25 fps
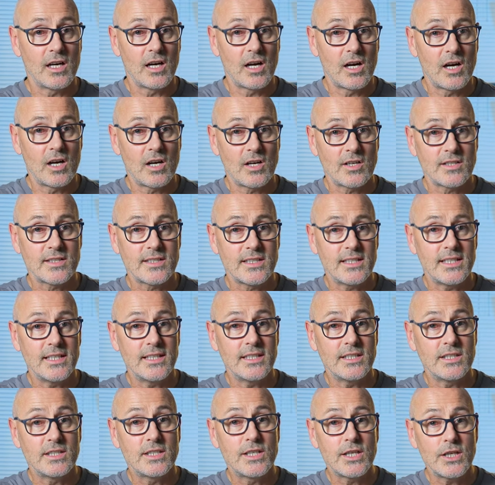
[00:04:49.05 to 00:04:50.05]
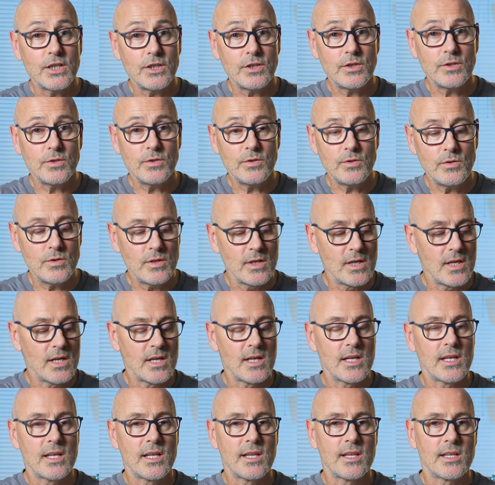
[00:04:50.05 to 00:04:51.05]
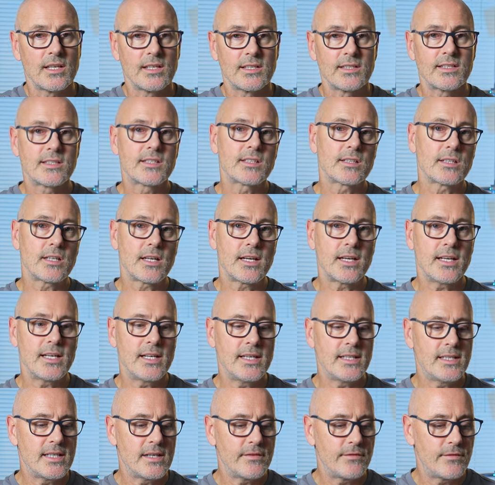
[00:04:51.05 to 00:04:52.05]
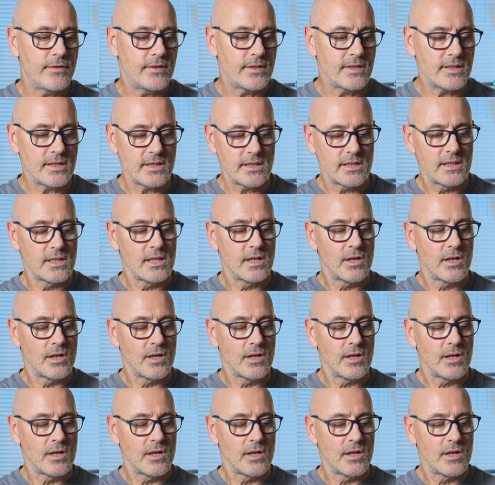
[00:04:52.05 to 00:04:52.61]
RC2, slightly different.